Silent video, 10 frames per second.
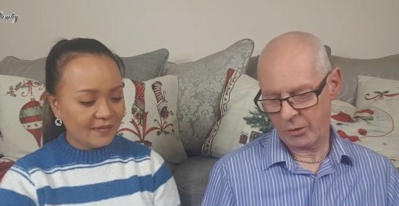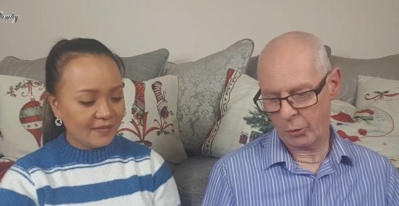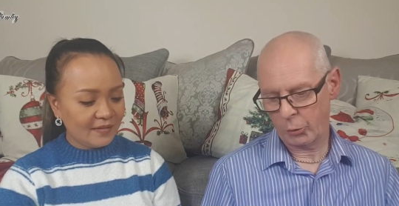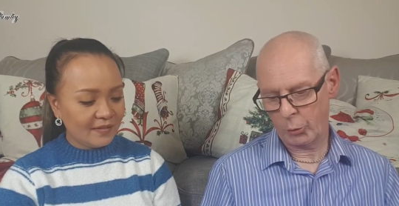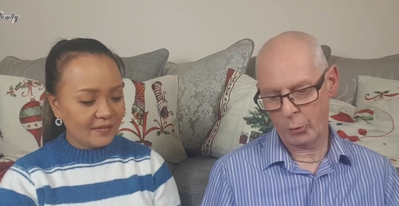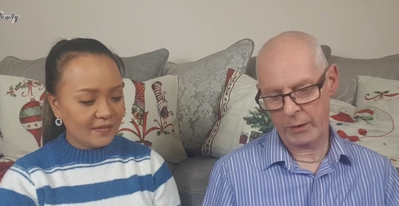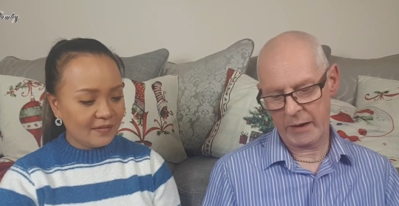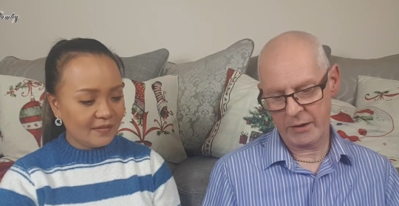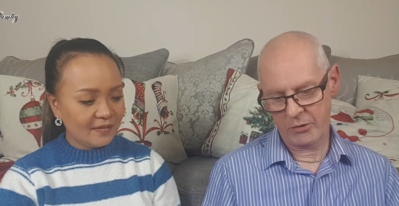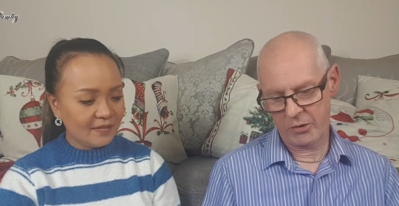Speaker 1: contour
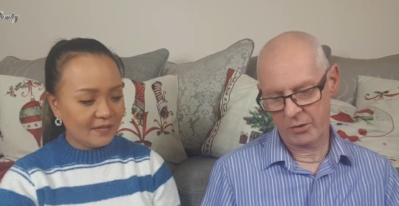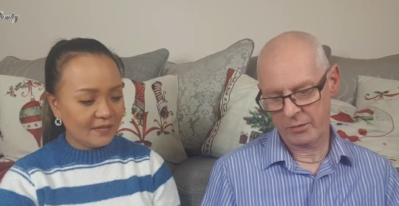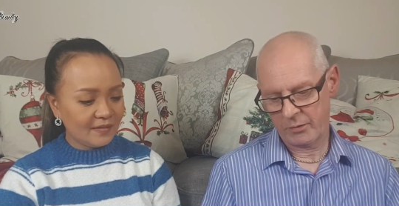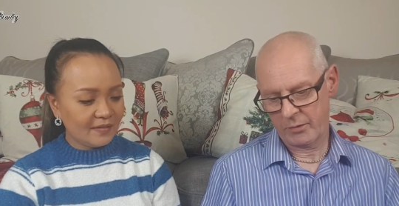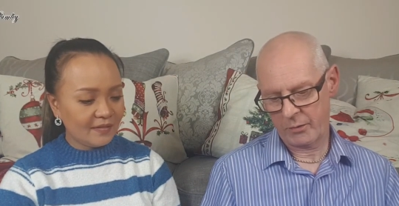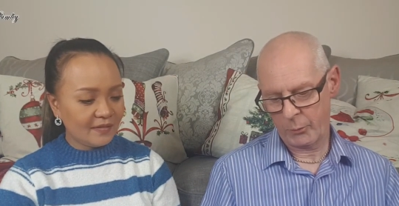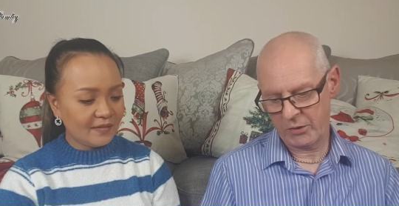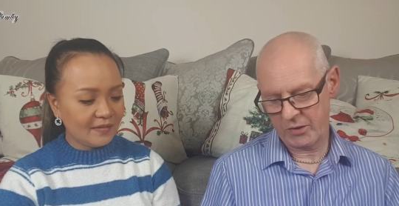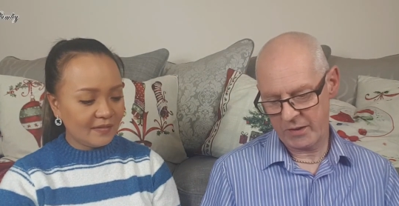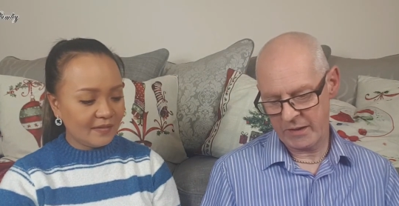gauge,
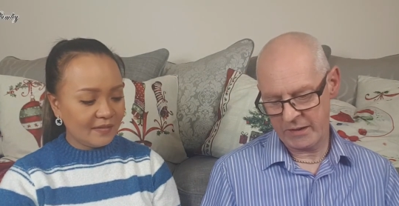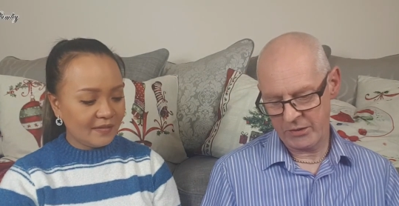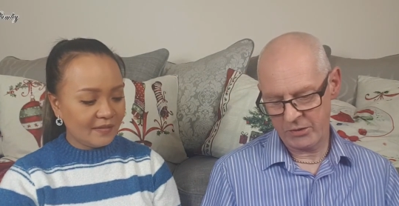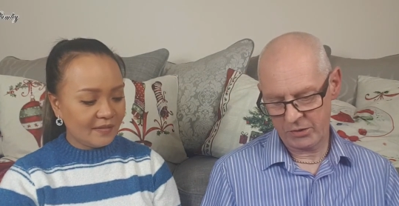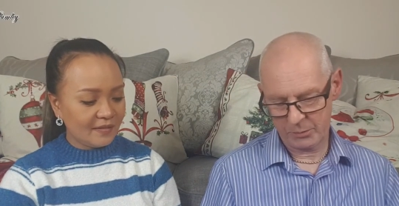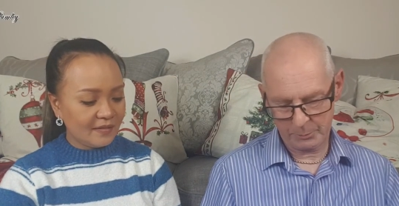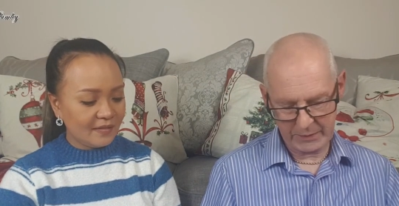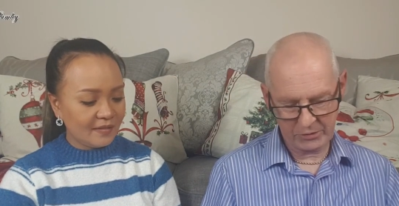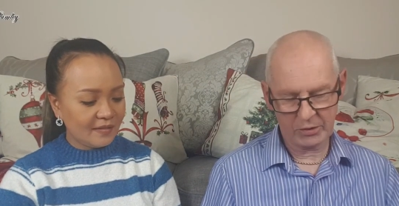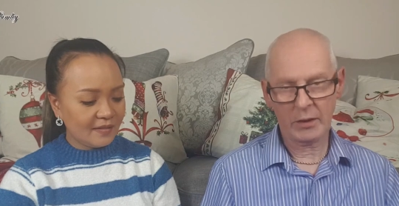which is
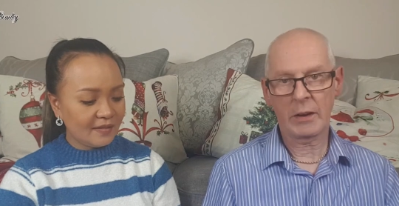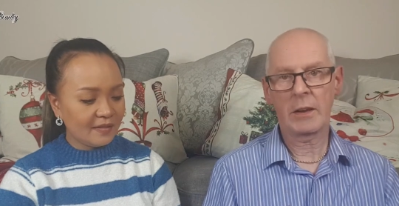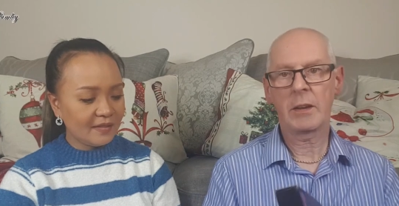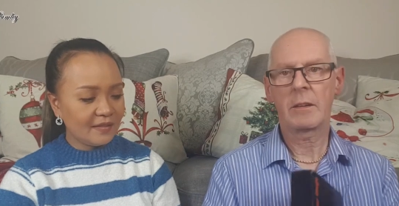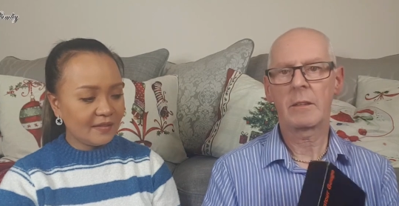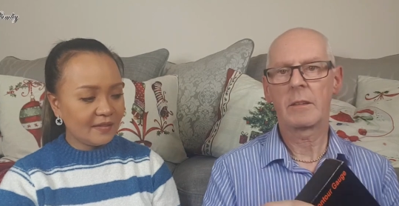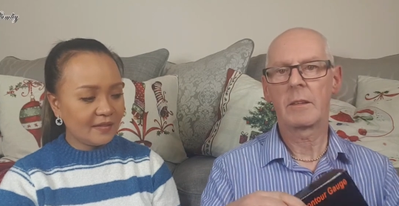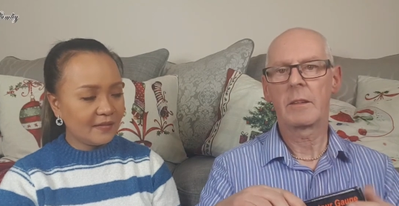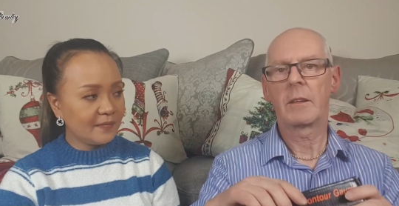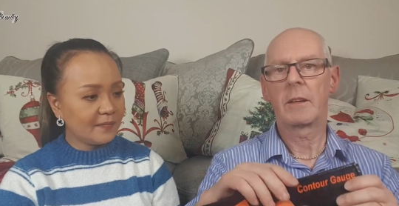basically,
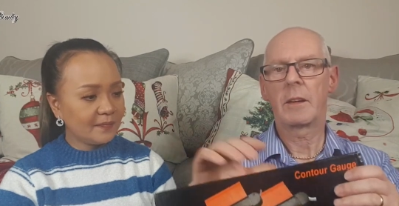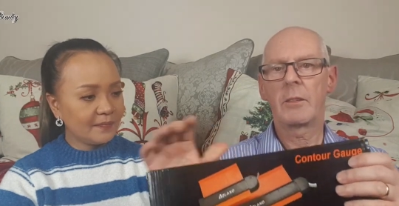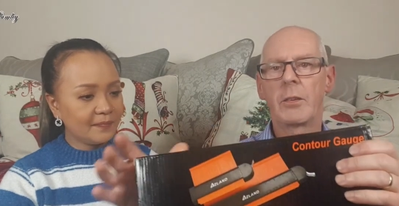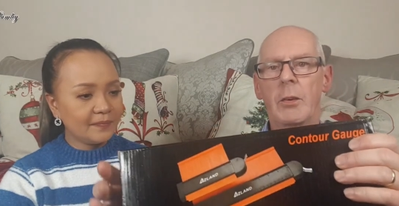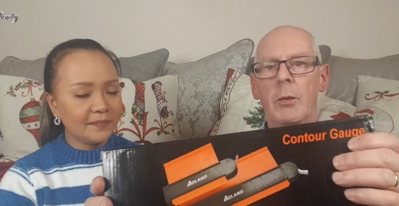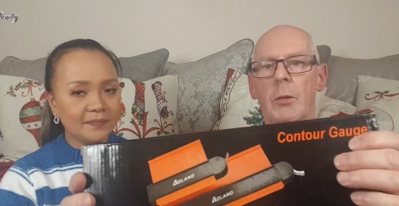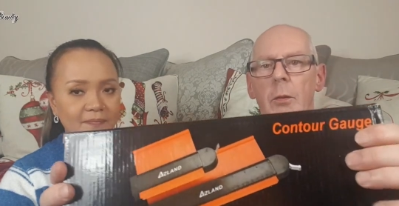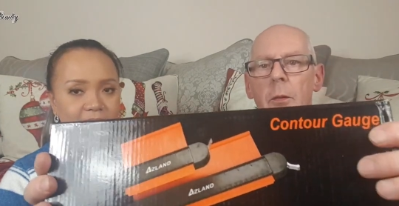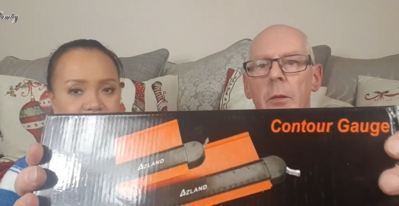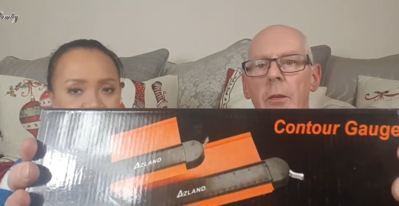if you
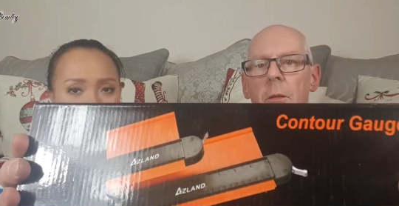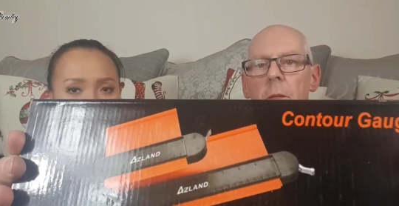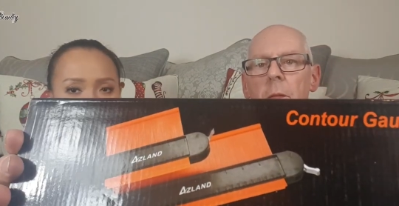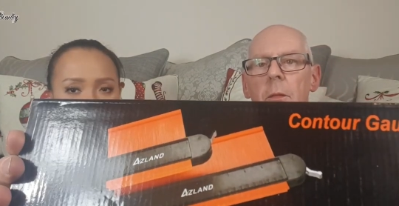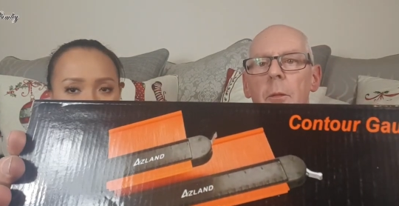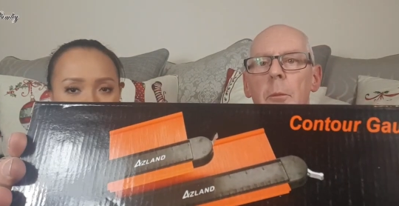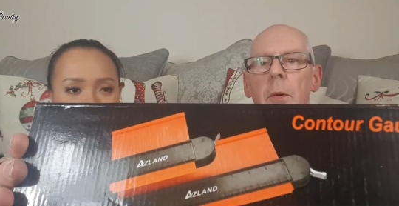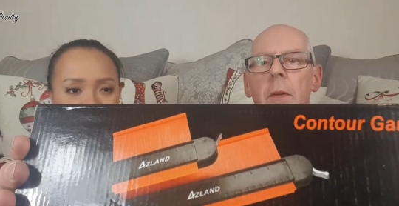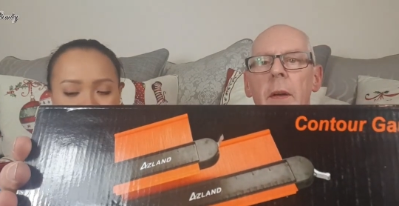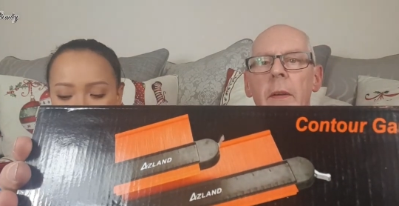
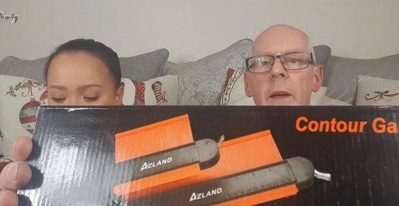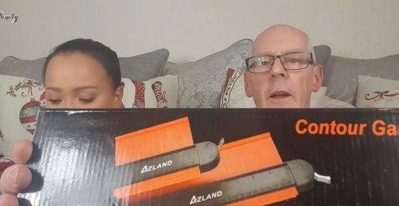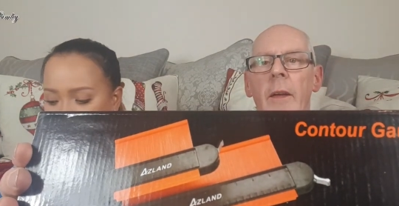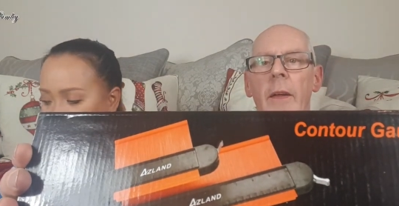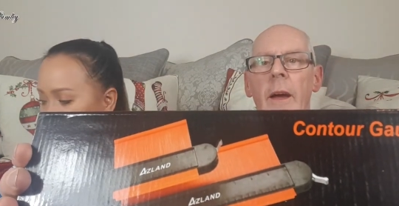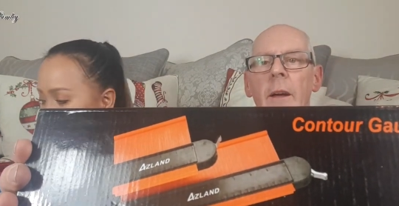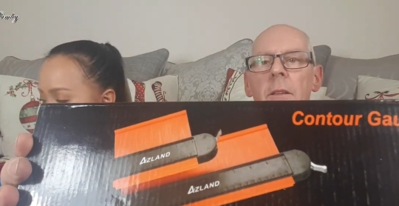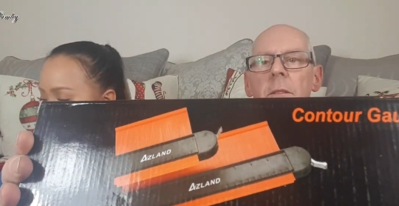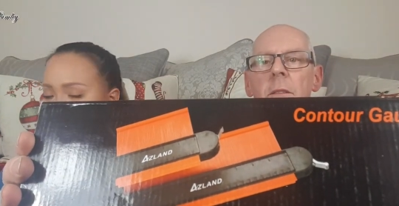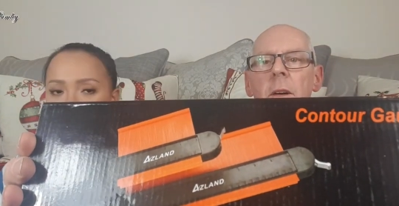put that in like that,
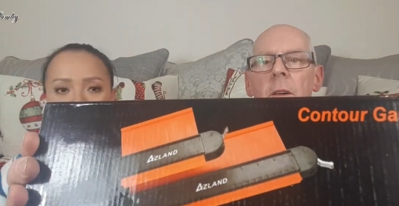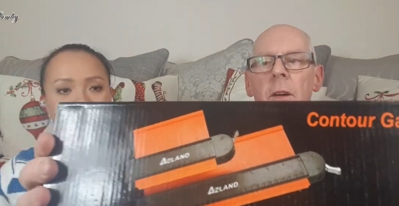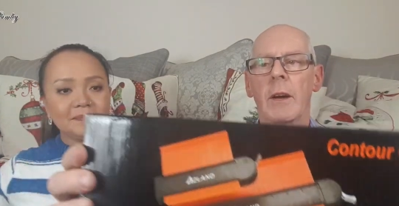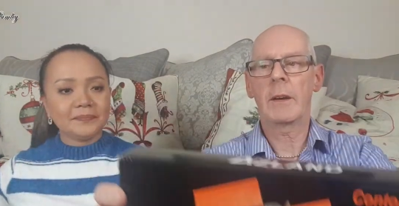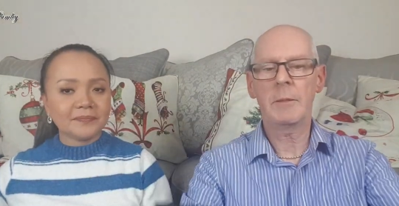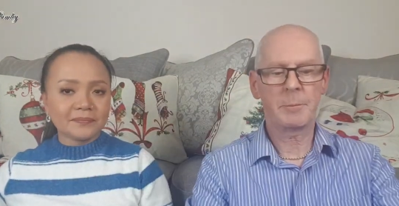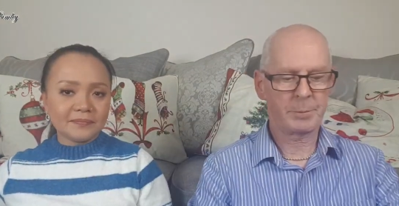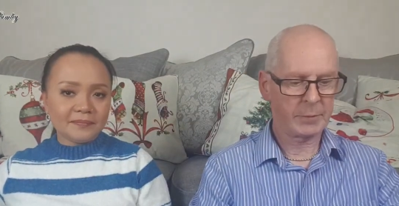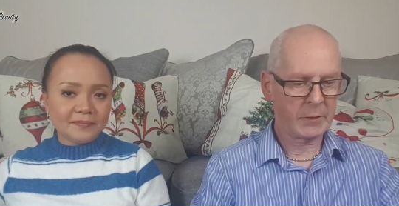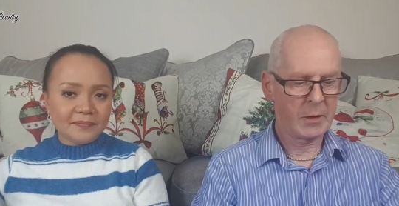okay,
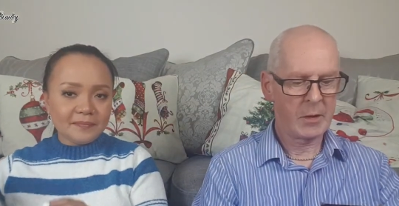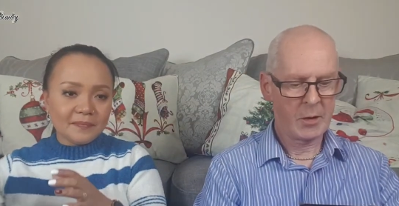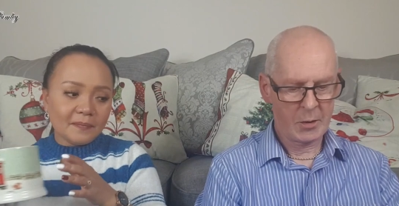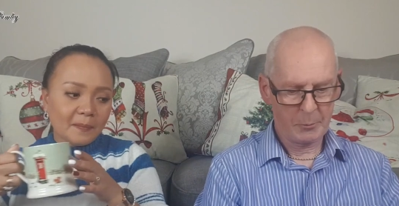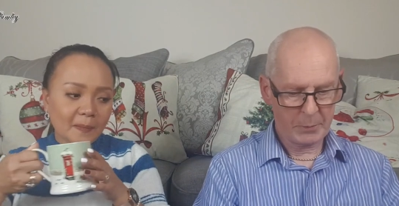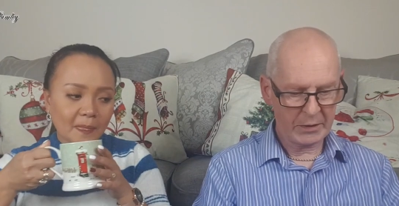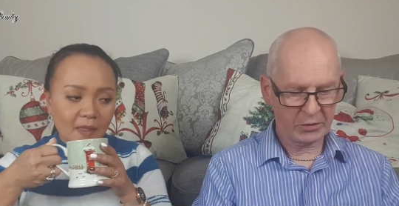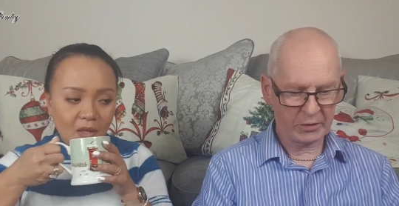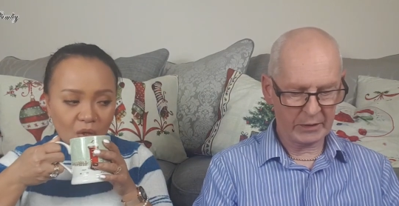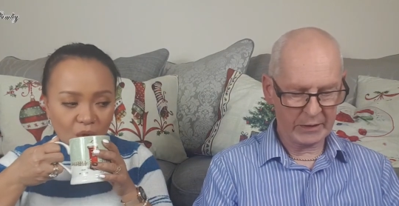
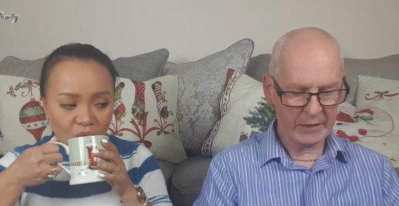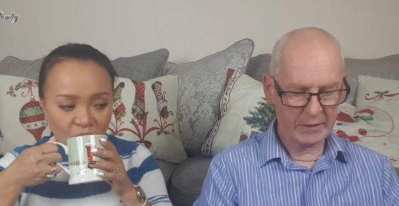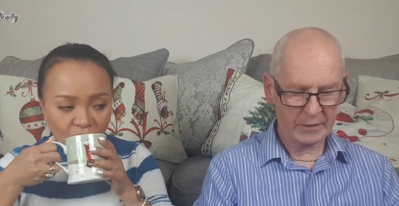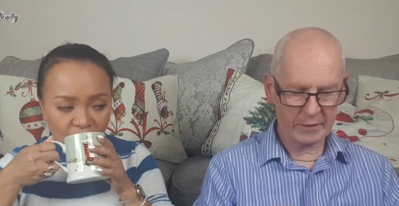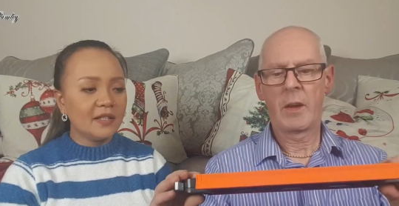basically